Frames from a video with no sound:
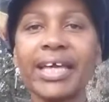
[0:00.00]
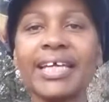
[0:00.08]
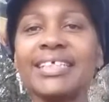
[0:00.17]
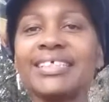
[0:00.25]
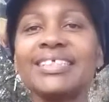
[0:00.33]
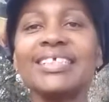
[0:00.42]

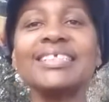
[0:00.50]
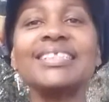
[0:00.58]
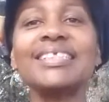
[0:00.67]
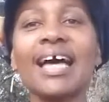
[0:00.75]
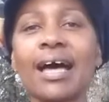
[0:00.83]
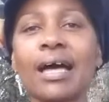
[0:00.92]
And it's
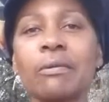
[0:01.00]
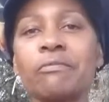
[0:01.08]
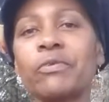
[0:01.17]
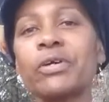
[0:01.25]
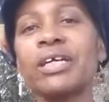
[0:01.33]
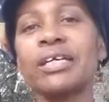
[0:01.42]
just time
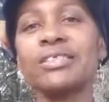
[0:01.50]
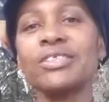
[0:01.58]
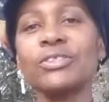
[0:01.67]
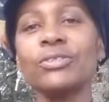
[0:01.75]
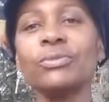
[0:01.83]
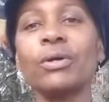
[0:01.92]
for
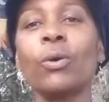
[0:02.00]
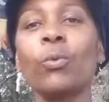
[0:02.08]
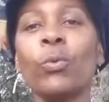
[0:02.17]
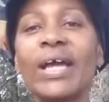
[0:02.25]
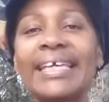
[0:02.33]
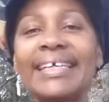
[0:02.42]
us to
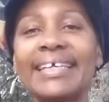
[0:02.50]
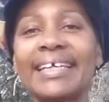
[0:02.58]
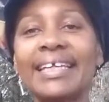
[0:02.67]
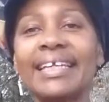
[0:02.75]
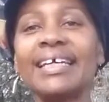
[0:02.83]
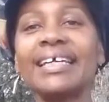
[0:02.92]

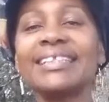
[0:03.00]
awaken